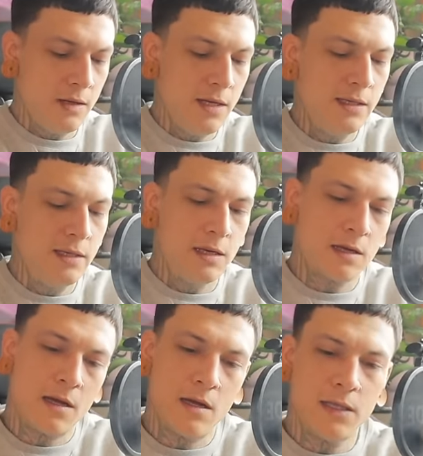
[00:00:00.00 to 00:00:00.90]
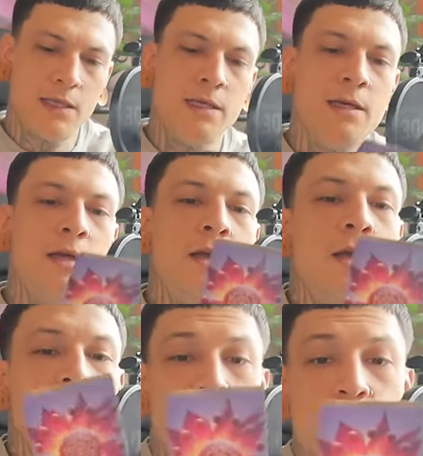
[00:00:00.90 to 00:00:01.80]
Nitya Kali,
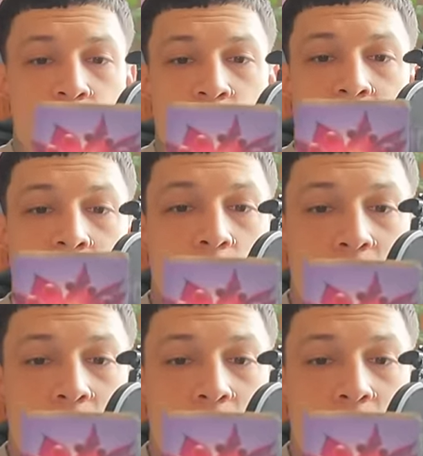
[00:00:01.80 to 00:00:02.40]
through journeying